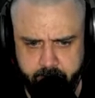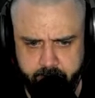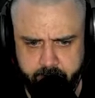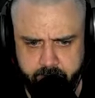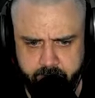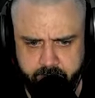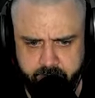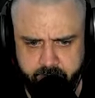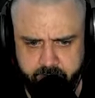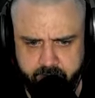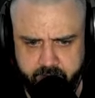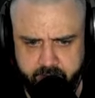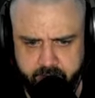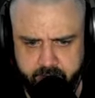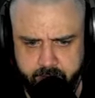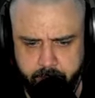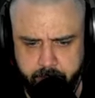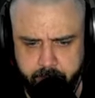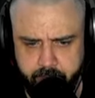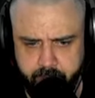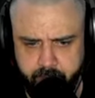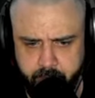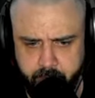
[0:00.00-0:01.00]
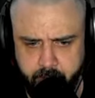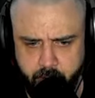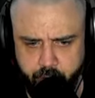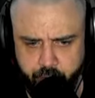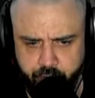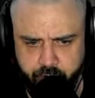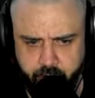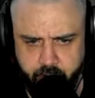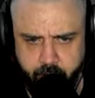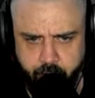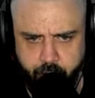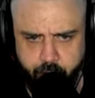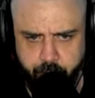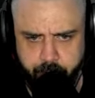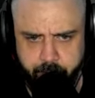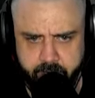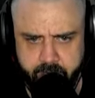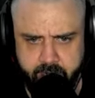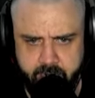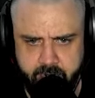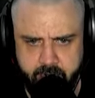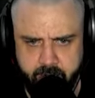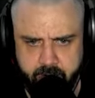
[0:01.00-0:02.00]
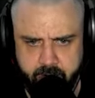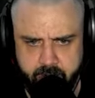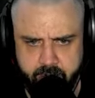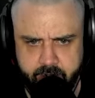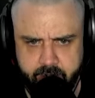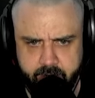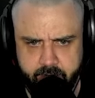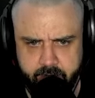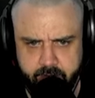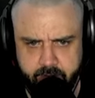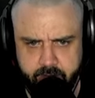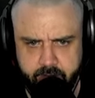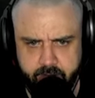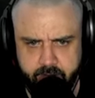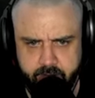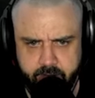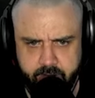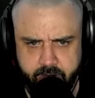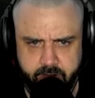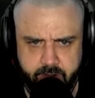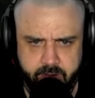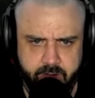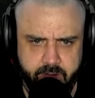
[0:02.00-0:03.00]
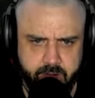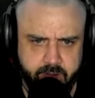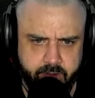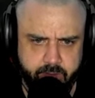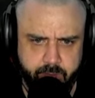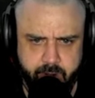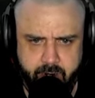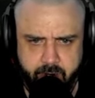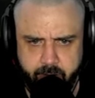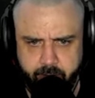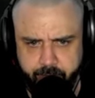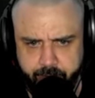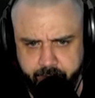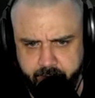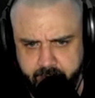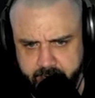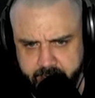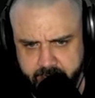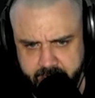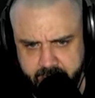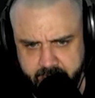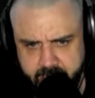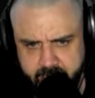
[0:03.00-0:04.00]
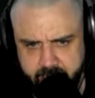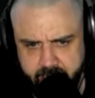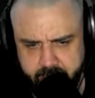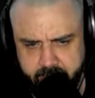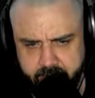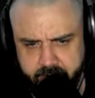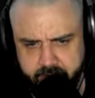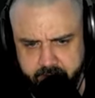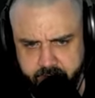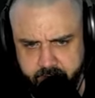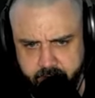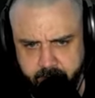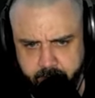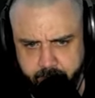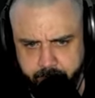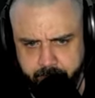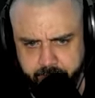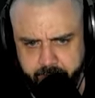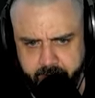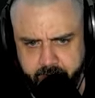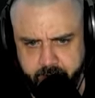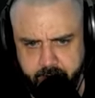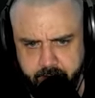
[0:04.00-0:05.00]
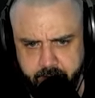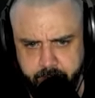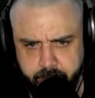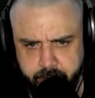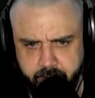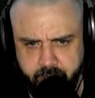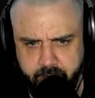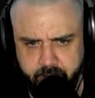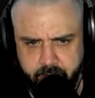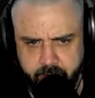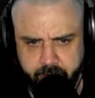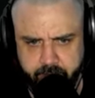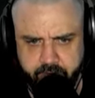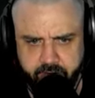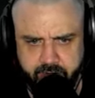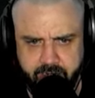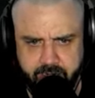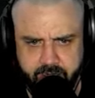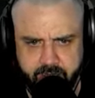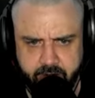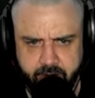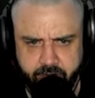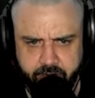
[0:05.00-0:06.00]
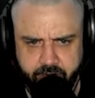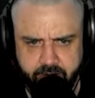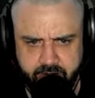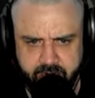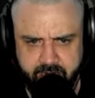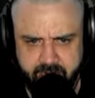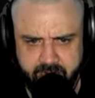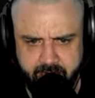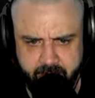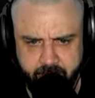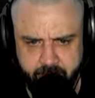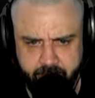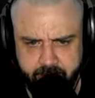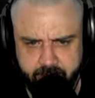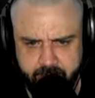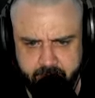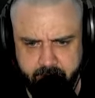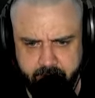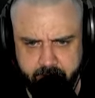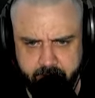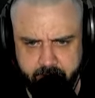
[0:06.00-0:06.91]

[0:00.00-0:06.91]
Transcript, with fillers: This isn't the most open area. As a matter of fact, that is up there. But it looks like there's a town there.